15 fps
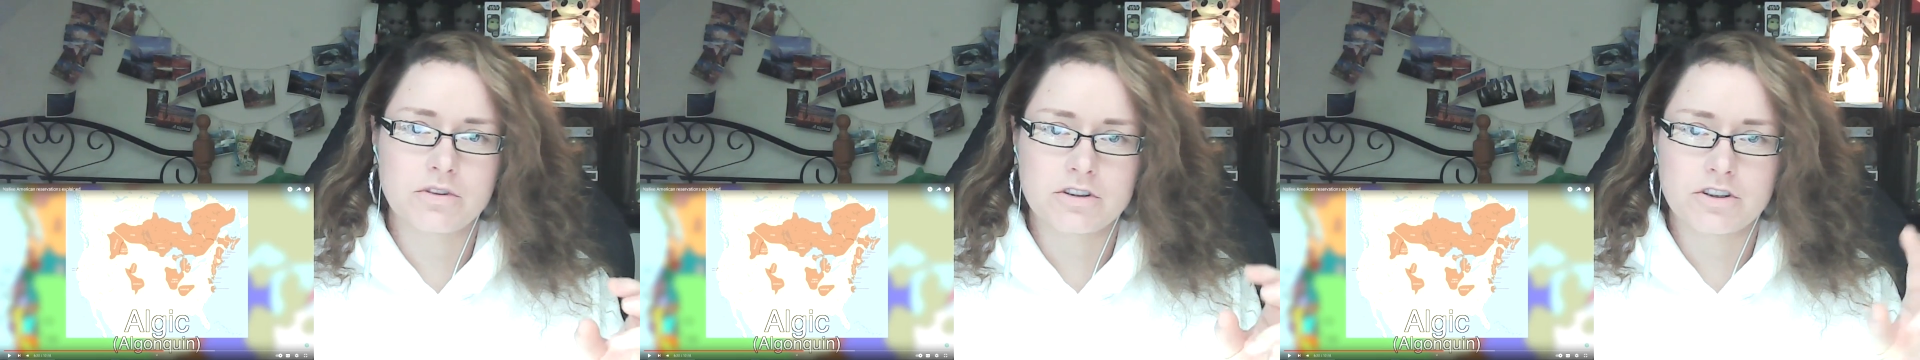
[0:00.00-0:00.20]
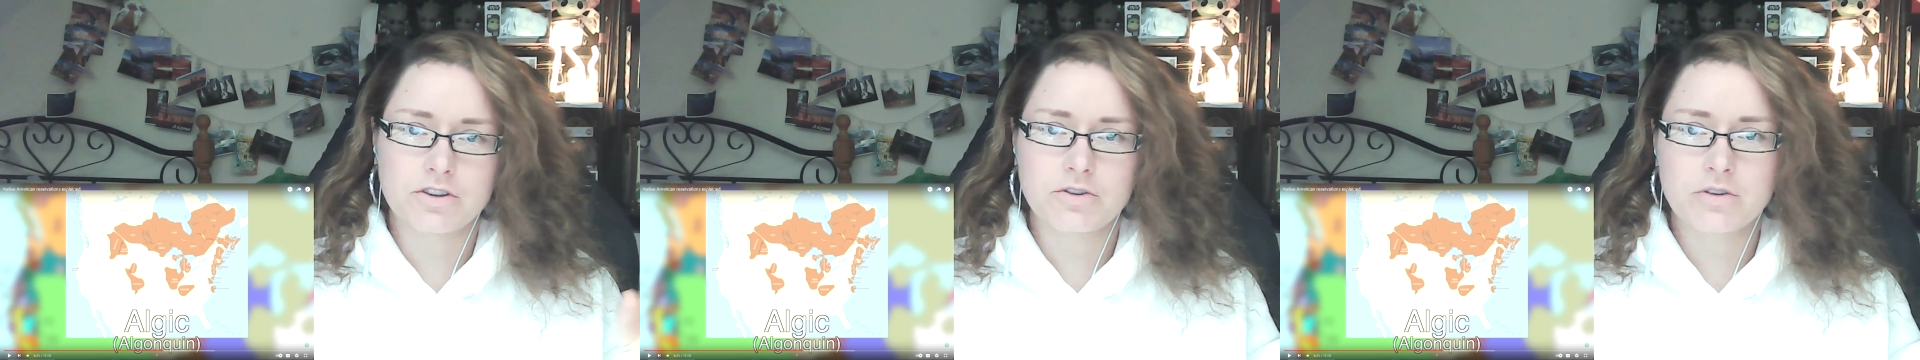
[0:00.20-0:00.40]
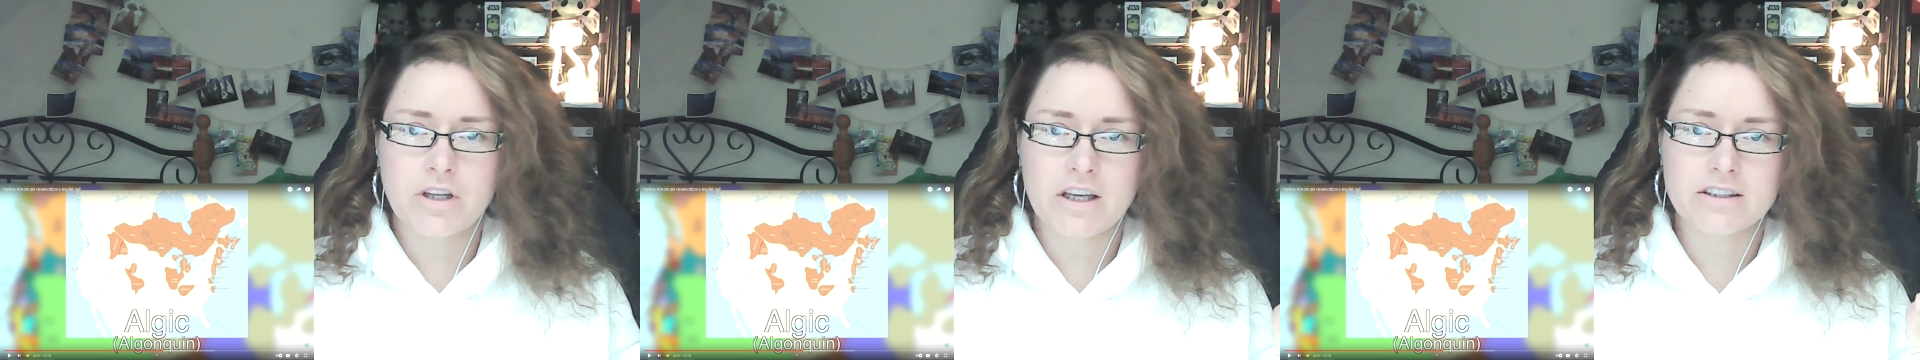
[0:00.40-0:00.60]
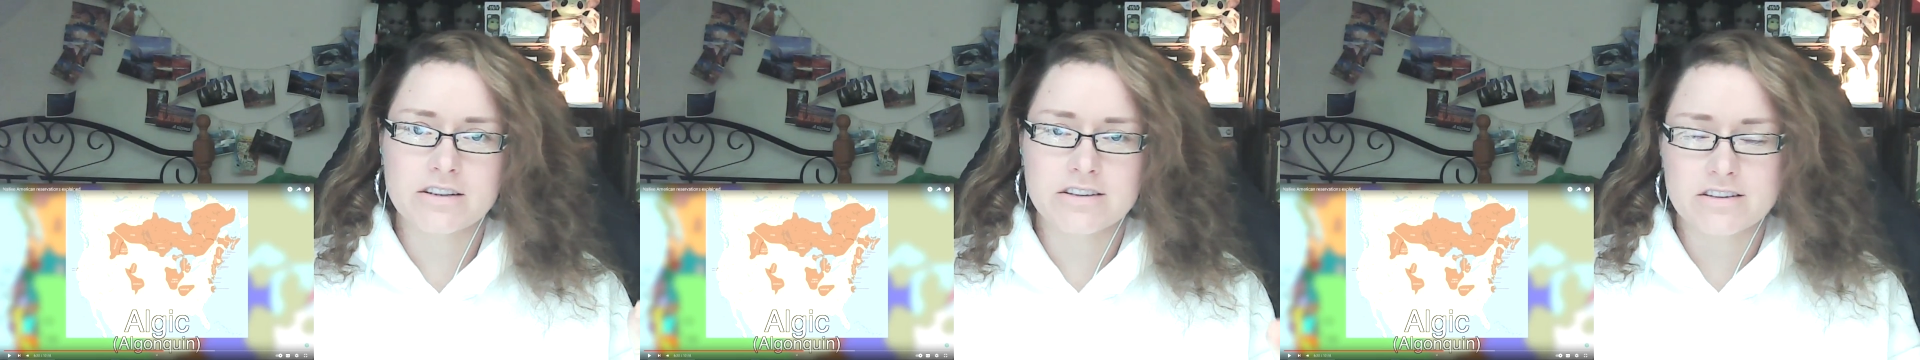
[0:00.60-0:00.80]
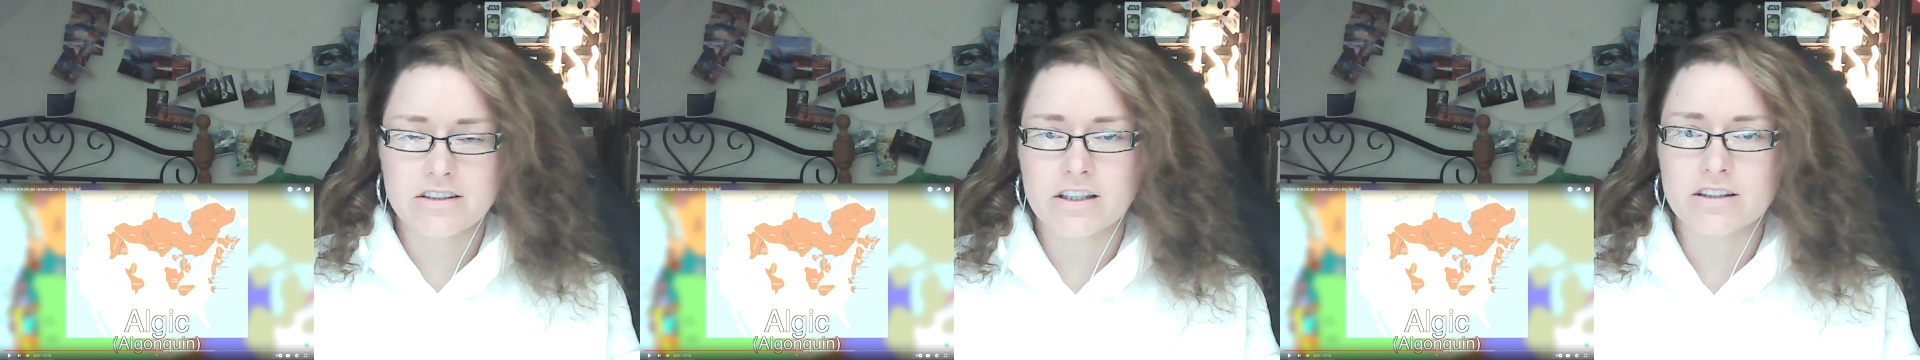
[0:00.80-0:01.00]
a United
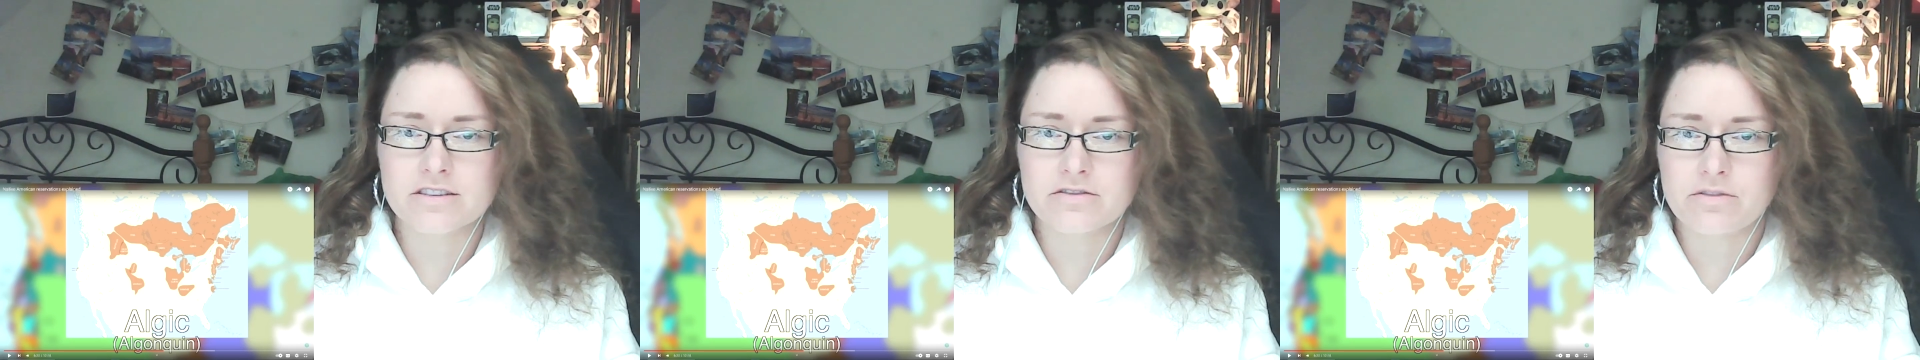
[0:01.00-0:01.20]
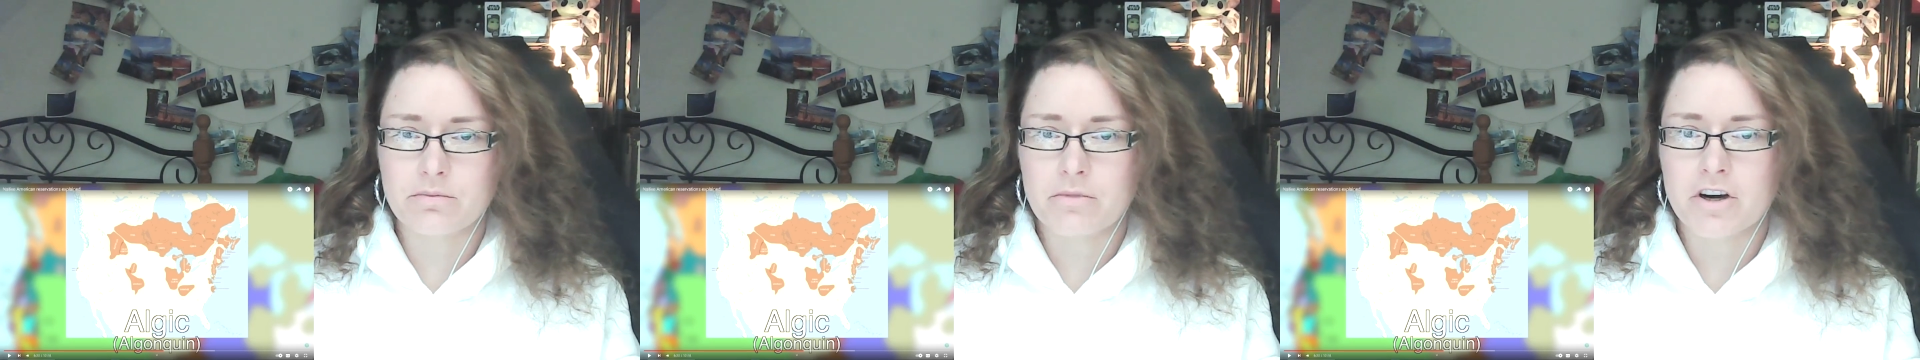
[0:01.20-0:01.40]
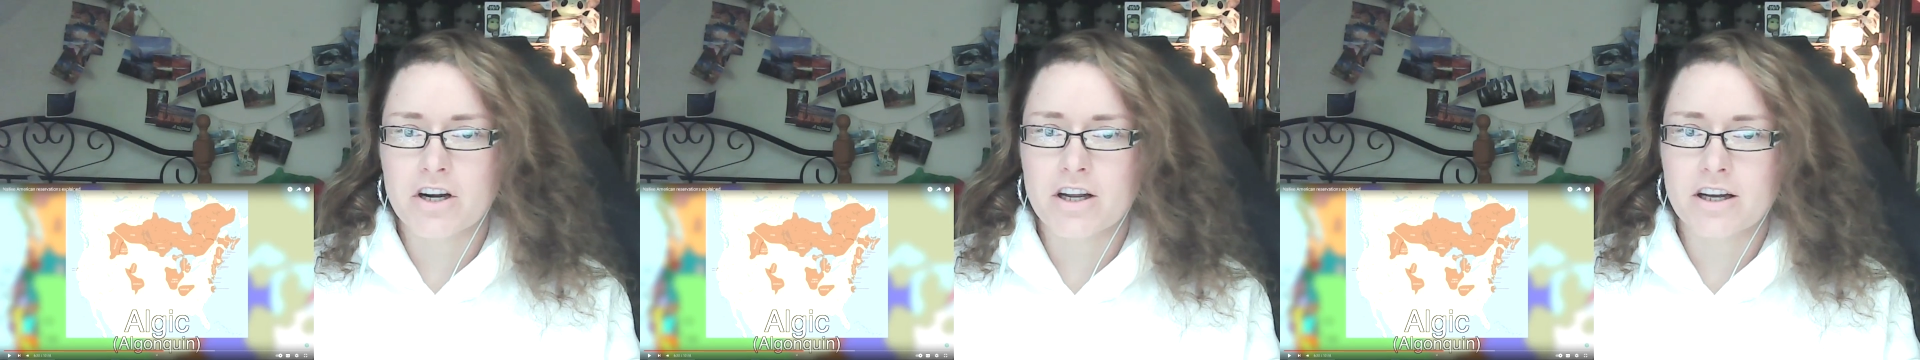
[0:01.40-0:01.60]
States of America